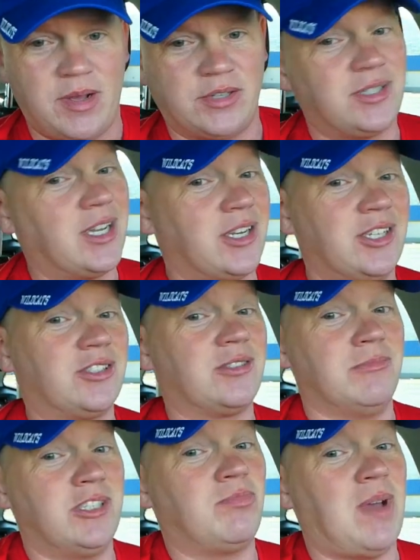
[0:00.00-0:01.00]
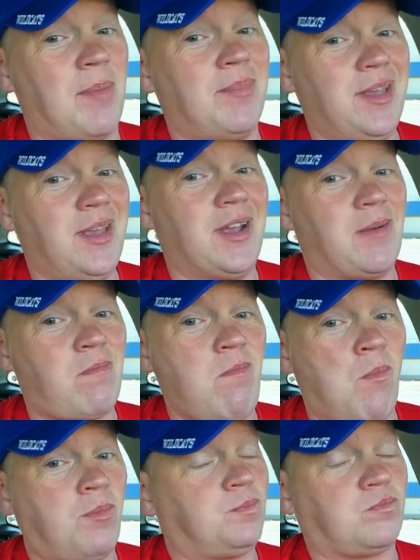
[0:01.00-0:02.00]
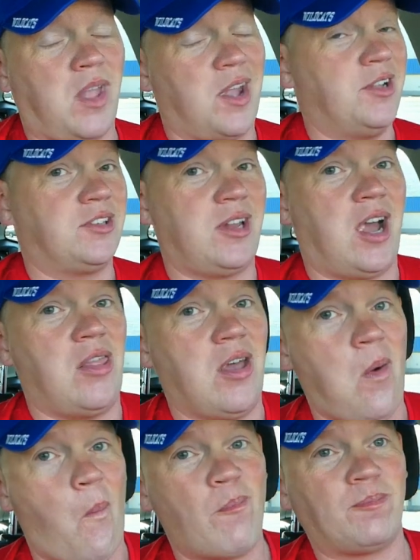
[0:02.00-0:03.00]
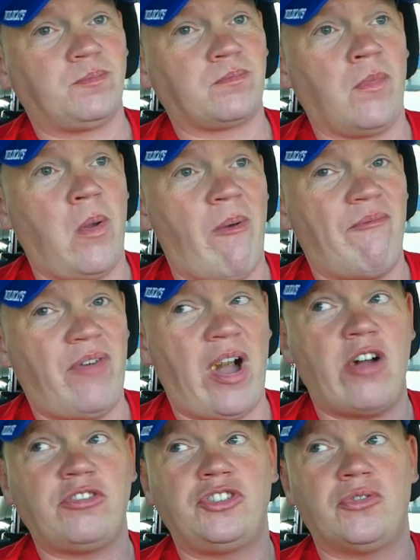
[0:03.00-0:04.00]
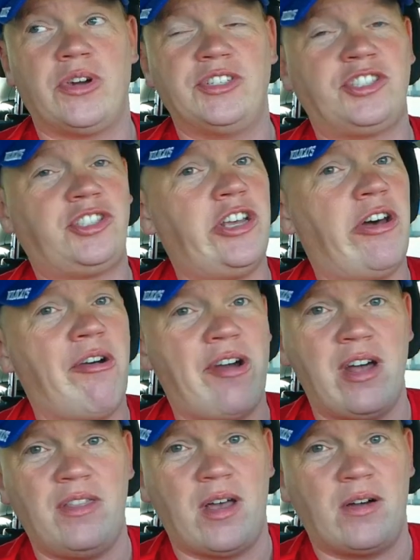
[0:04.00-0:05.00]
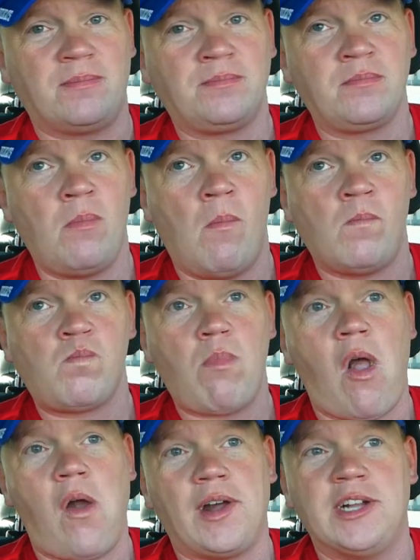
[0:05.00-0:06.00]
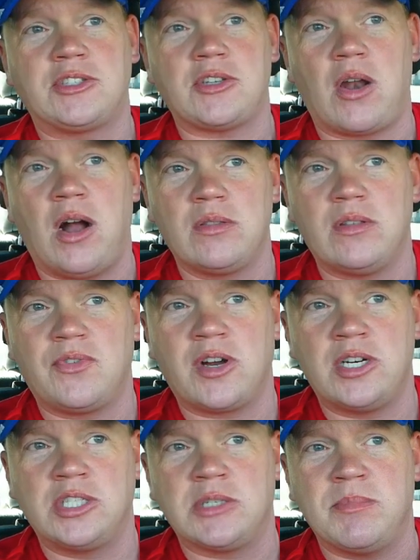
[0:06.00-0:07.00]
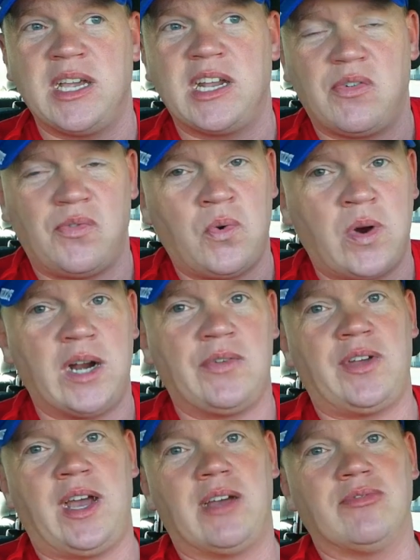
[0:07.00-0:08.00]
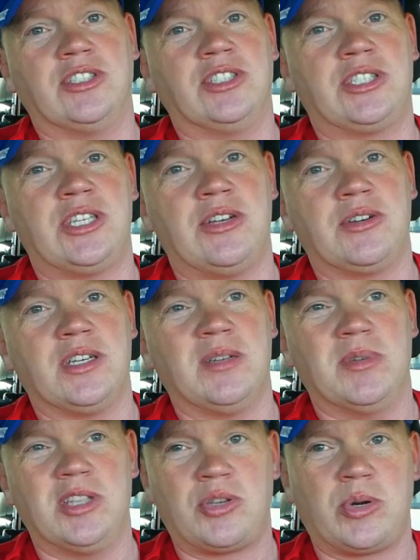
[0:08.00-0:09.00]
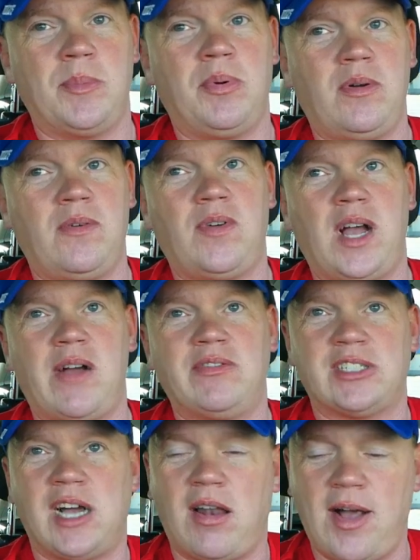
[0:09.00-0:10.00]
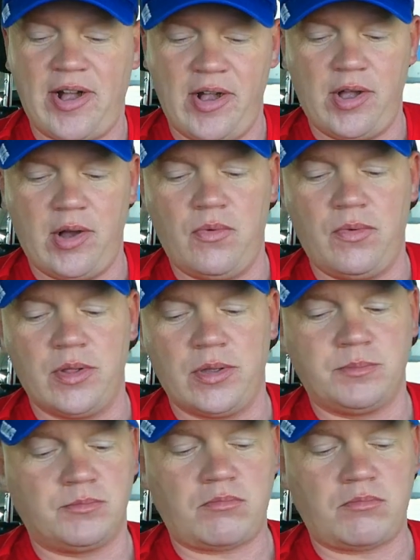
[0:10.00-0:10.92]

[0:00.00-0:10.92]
I was thinking this might be it. It's not, though. Fall short. It's still good though. It's on the verge of being a 4 out of 5, which is still good, but 3.5 is all I can go with it.